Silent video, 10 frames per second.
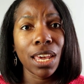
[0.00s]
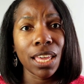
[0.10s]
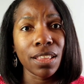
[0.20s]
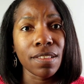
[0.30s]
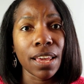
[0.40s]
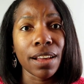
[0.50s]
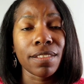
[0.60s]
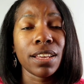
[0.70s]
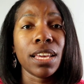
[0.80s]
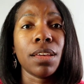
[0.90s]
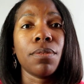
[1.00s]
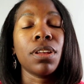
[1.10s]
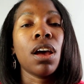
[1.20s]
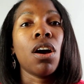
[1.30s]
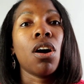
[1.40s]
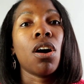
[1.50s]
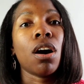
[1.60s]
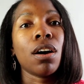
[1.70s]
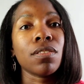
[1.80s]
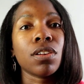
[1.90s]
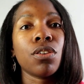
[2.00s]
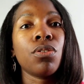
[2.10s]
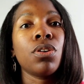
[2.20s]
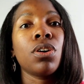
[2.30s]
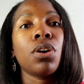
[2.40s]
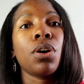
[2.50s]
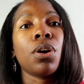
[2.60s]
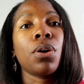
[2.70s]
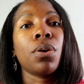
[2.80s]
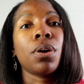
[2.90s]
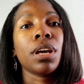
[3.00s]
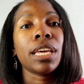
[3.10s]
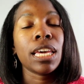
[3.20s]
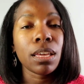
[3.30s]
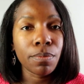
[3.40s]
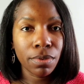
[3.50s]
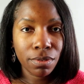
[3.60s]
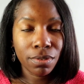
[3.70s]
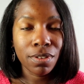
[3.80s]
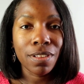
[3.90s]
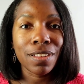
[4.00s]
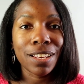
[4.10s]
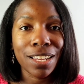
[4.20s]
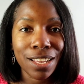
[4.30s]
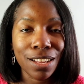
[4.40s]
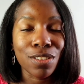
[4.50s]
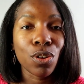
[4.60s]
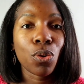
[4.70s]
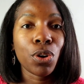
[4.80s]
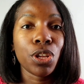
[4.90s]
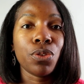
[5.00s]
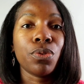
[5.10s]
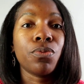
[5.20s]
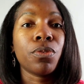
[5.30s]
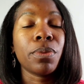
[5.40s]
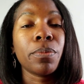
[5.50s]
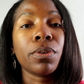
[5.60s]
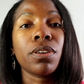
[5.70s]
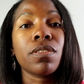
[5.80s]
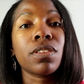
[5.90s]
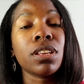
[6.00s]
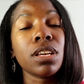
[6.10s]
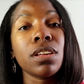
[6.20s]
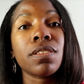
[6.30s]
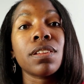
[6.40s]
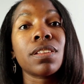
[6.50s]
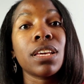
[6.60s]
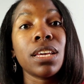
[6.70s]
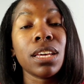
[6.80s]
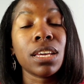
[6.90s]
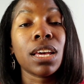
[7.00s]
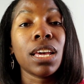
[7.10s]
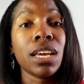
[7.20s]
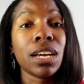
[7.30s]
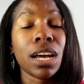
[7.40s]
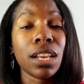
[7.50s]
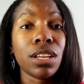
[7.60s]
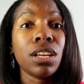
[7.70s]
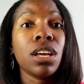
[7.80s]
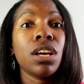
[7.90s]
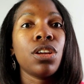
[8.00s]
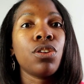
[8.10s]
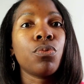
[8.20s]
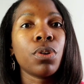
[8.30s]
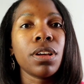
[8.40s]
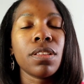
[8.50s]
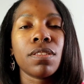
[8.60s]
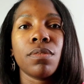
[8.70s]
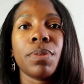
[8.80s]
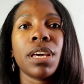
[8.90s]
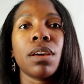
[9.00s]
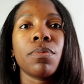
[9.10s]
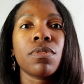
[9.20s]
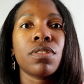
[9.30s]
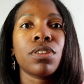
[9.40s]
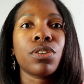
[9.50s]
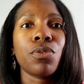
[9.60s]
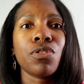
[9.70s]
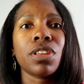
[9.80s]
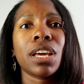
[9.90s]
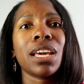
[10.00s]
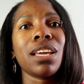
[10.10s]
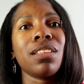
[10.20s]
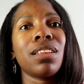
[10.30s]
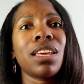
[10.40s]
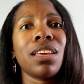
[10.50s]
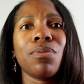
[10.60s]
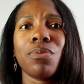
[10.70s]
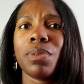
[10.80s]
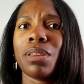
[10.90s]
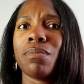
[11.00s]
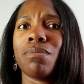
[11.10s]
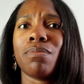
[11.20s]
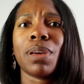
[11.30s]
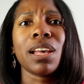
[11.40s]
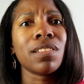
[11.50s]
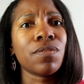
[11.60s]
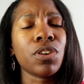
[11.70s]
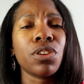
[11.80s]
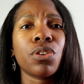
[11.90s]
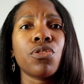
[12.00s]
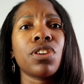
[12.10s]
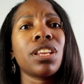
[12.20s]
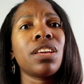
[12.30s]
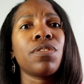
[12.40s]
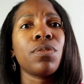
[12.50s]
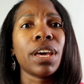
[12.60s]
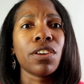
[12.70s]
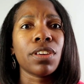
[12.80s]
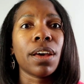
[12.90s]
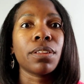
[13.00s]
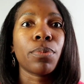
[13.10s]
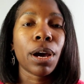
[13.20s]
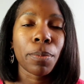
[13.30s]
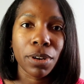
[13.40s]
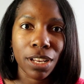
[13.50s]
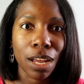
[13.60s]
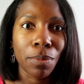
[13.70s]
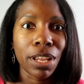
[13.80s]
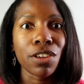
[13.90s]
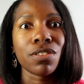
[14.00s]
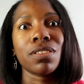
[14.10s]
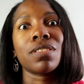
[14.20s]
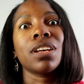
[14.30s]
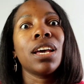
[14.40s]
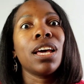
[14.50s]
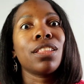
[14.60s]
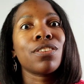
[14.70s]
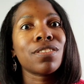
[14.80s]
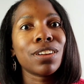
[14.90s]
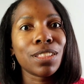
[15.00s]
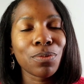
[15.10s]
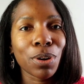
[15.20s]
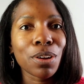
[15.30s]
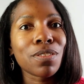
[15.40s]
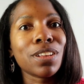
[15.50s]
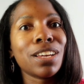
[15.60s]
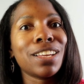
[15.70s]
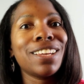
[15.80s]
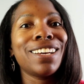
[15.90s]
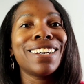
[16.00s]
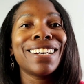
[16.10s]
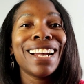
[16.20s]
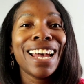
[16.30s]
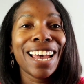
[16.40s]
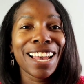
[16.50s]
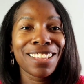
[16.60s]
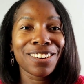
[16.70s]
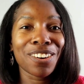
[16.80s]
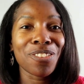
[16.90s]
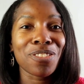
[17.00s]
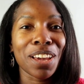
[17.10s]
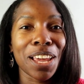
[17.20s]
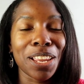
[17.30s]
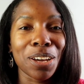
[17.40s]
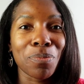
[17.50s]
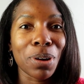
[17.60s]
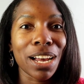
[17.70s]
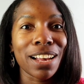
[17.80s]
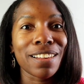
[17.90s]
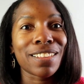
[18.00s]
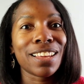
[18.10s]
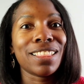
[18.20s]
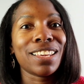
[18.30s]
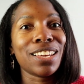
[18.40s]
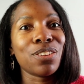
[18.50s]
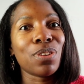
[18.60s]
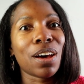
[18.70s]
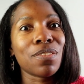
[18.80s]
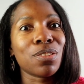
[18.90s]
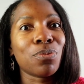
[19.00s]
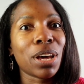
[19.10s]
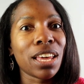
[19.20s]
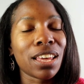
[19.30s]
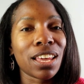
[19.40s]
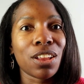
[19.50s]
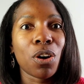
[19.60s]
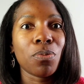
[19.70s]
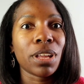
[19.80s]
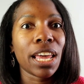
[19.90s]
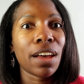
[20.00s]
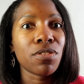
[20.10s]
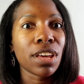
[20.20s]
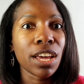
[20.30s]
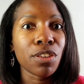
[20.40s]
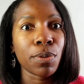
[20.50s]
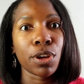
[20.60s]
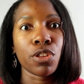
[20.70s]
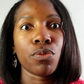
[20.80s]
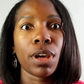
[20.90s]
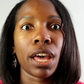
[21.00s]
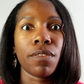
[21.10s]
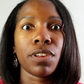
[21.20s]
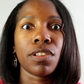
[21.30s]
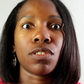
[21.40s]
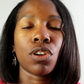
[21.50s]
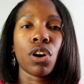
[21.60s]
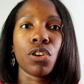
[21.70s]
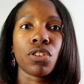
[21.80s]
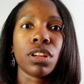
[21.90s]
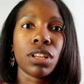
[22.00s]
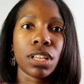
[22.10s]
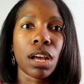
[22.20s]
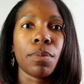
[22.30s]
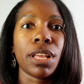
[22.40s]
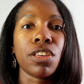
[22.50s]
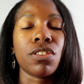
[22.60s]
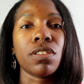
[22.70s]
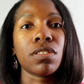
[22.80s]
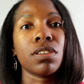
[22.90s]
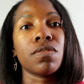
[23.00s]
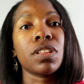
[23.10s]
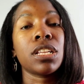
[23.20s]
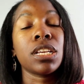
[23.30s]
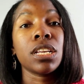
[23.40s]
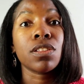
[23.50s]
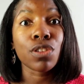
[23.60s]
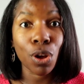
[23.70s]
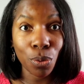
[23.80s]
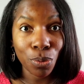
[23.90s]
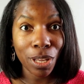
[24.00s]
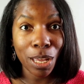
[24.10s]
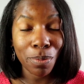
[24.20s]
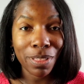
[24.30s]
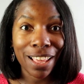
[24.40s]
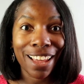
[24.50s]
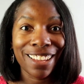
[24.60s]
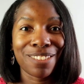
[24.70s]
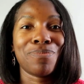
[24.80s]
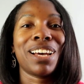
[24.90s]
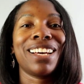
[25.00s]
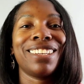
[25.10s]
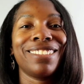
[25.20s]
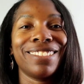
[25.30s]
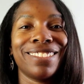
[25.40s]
in the taxi. And also keep CDs on you. Remember, CDs is king in Ghana. You want to be able to negotiate, and it would be best if you're negotiating if you actually have the proper denominations. There's nothing worse than negotiating a price and then you have to wait and hope they have changed because you have these large denominations of CDs. So keep that in mind.